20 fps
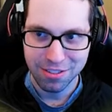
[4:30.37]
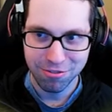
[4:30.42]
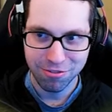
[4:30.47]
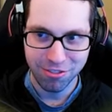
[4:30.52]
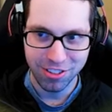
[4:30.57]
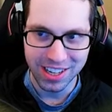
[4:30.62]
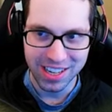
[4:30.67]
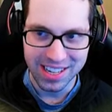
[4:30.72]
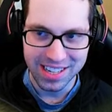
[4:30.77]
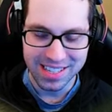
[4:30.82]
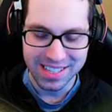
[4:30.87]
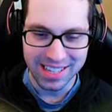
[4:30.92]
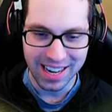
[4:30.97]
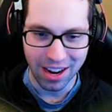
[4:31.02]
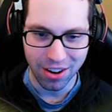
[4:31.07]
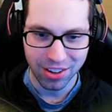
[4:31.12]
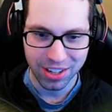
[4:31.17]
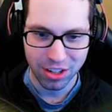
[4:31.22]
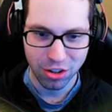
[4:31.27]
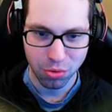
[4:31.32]
feet
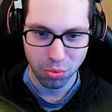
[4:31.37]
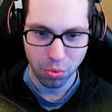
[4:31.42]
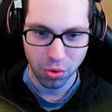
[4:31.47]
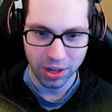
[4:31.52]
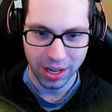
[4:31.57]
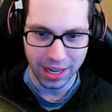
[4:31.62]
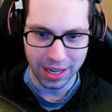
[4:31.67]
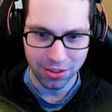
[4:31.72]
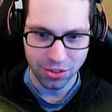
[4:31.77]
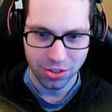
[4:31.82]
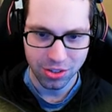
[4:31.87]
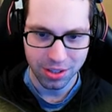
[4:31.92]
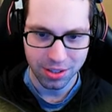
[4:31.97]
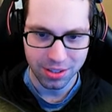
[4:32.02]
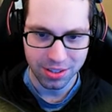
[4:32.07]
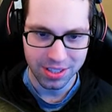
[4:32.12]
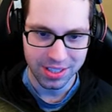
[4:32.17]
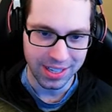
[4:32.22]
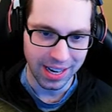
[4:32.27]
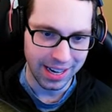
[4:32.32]
downhill one inch,
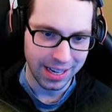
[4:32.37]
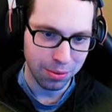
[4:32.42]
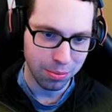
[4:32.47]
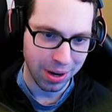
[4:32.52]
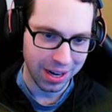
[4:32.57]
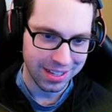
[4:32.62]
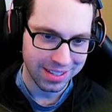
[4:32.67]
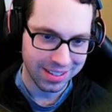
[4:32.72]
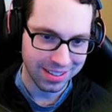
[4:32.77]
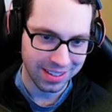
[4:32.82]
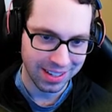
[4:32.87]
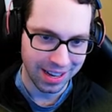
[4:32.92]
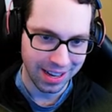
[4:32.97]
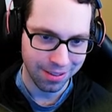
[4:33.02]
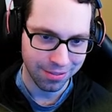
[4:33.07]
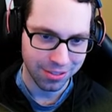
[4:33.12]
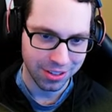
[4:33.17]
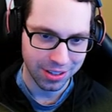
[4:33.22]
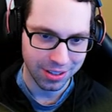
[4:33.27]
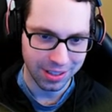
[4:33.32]
steady right to
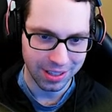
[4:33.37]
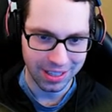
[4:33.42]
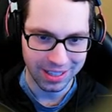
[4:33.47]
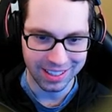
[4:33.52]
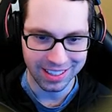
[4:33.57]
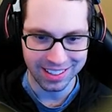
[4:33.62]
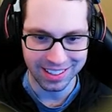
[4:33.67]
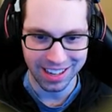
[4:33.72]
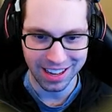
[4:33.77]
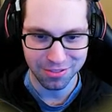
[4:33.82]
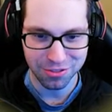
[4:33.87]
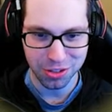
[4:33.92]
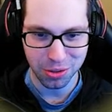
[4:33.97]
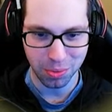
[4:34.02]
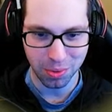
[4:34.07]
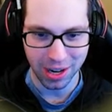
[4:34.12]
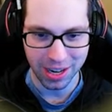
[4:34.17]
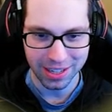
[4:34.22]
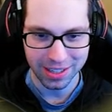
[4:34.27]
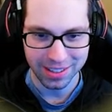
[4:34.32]
left and then left to
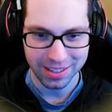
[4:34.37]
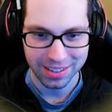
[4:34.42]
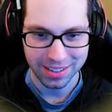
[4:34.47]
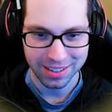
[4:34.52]
right.